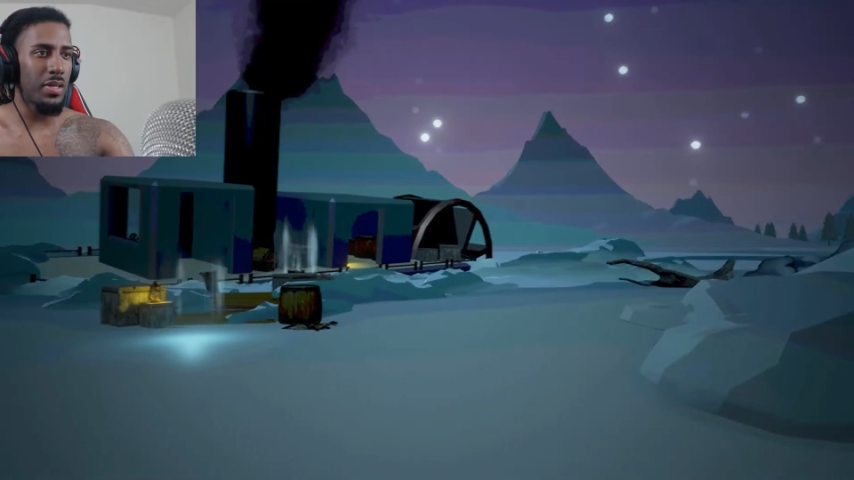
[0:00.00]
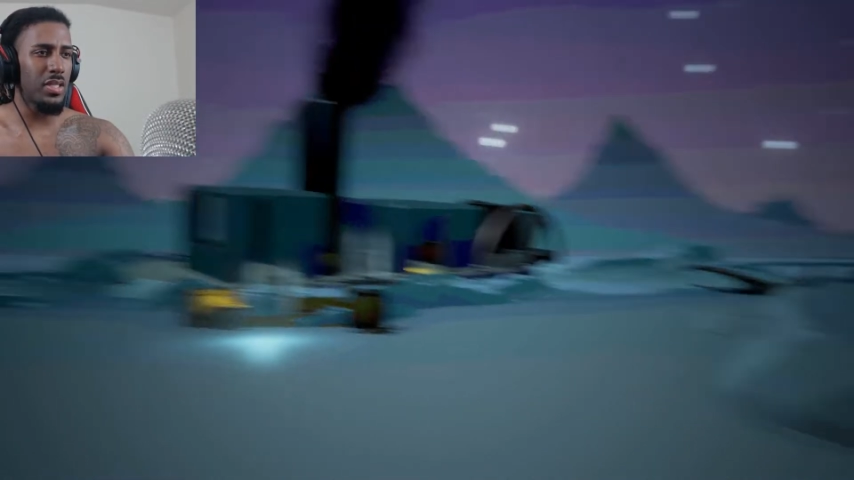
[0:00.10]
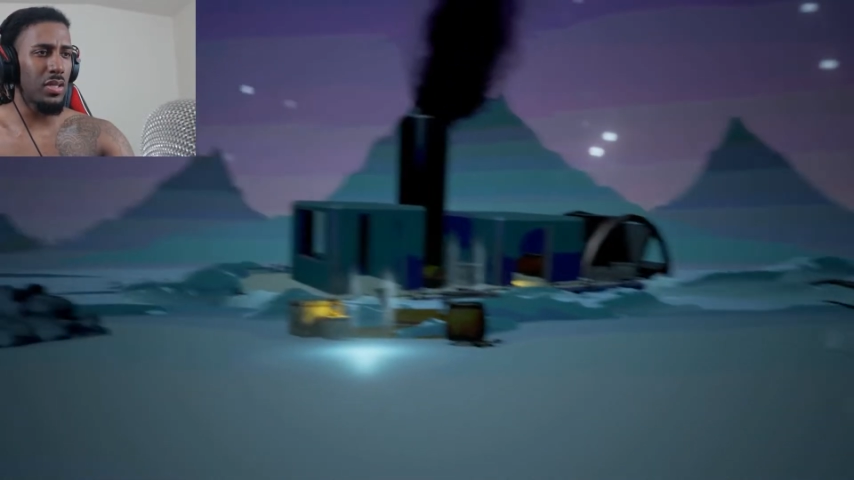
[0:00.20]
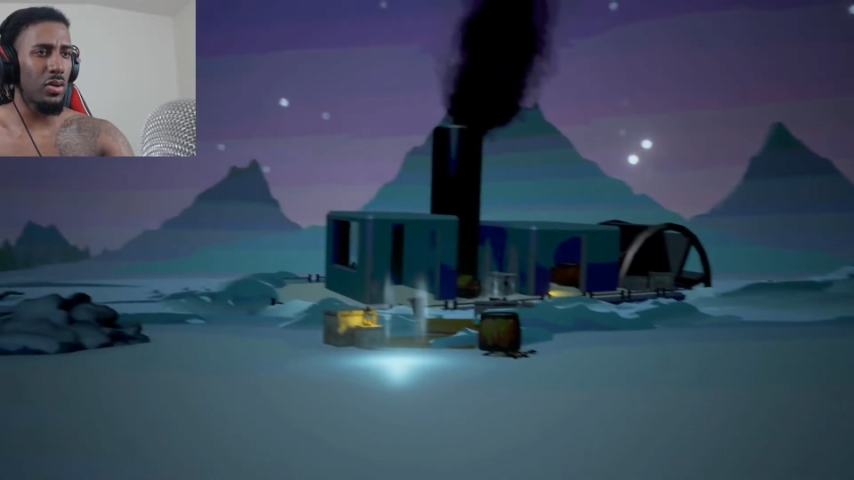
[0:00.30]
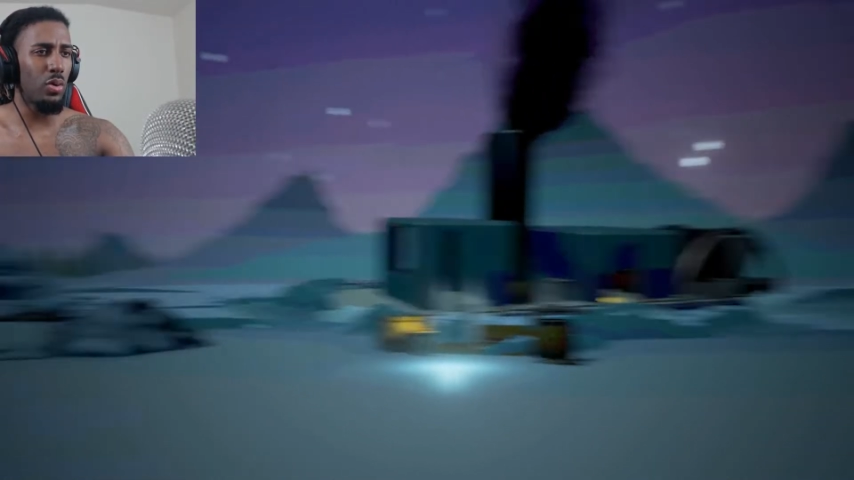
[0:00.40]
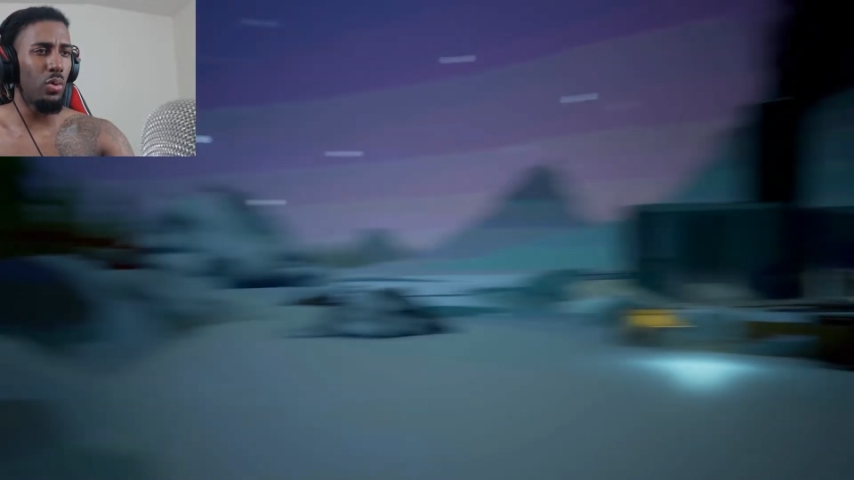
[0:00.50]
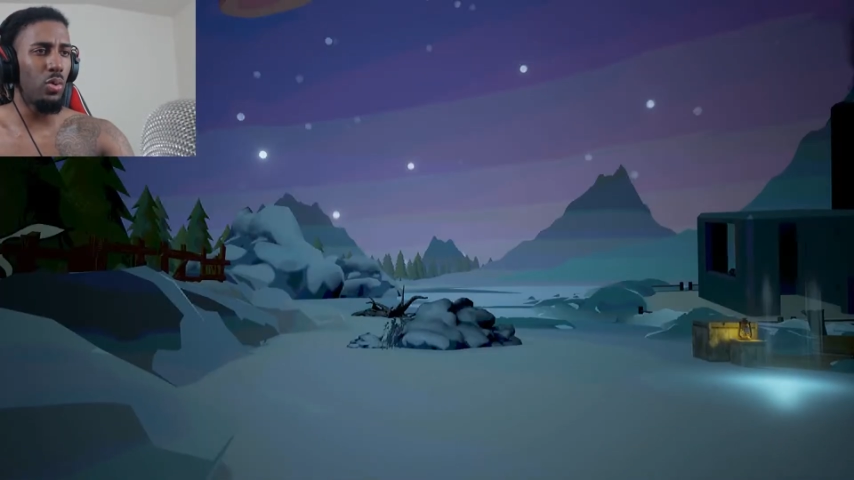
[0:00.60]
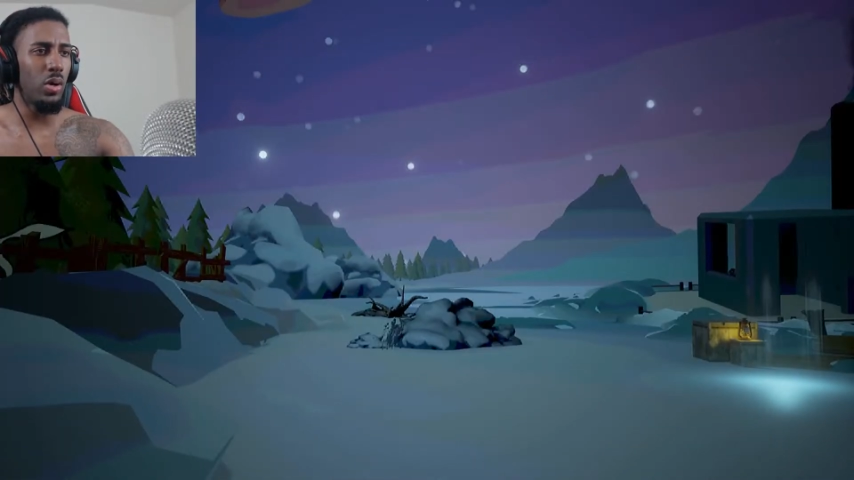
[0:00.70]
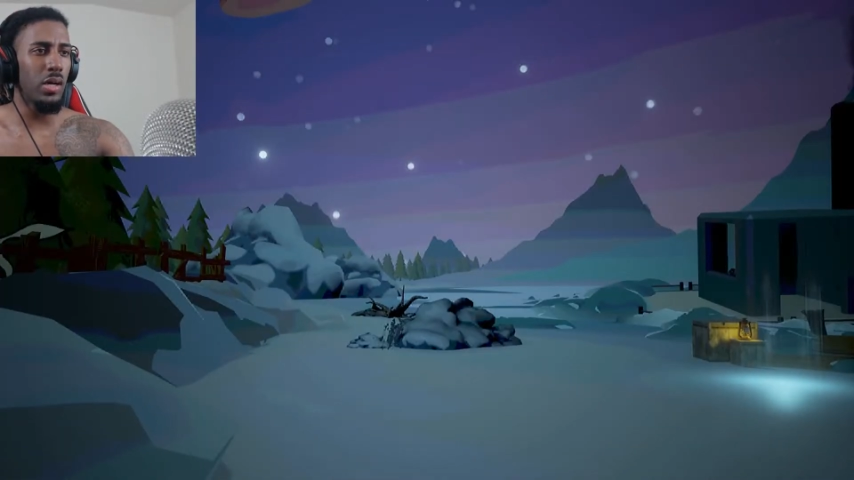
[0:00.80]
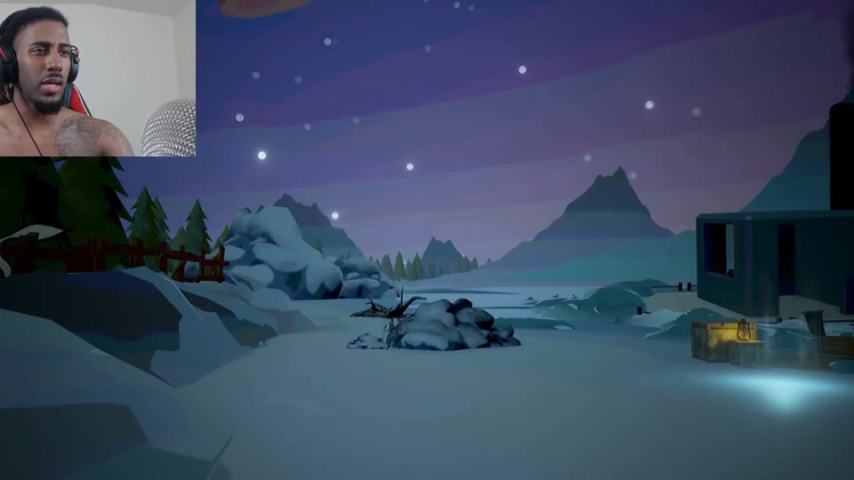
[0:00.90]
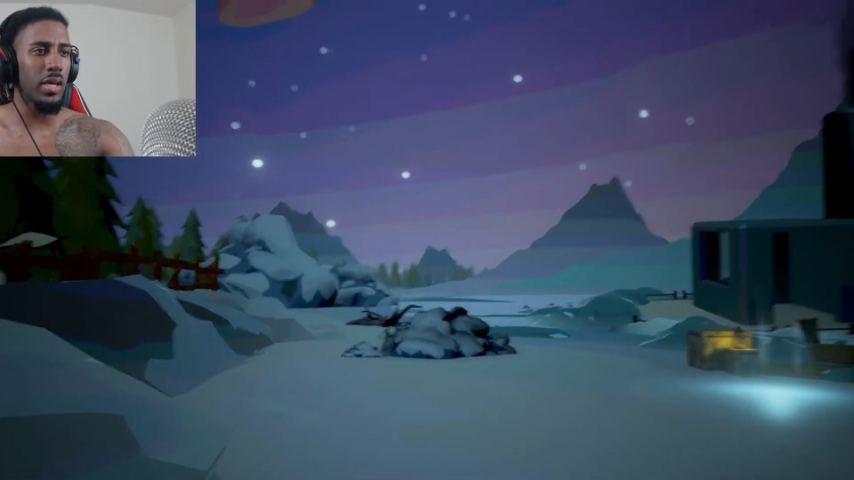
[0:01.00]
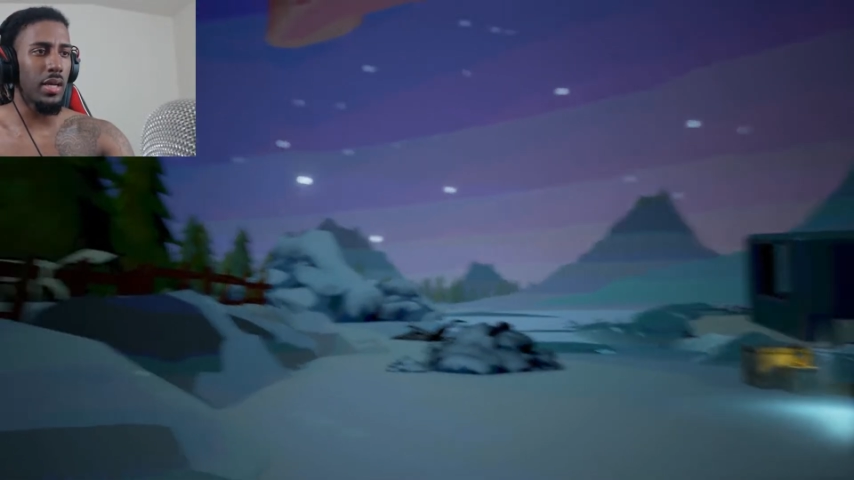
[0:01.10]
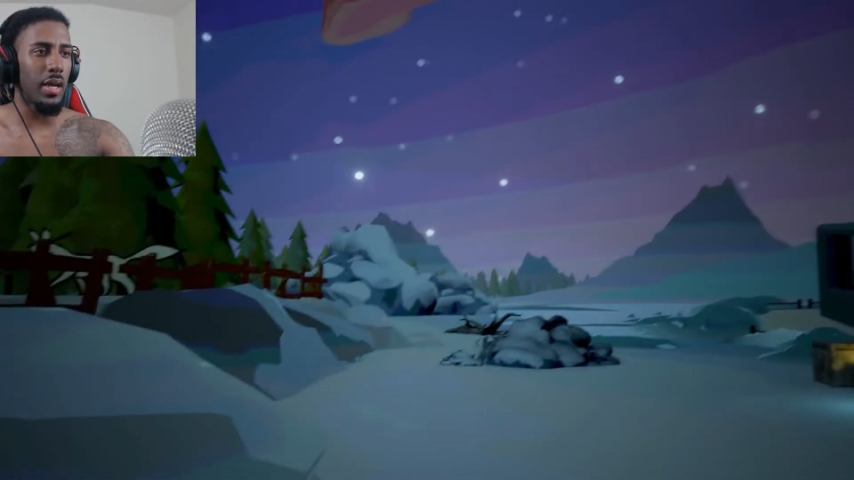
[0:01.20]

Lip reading: But it's a cool looking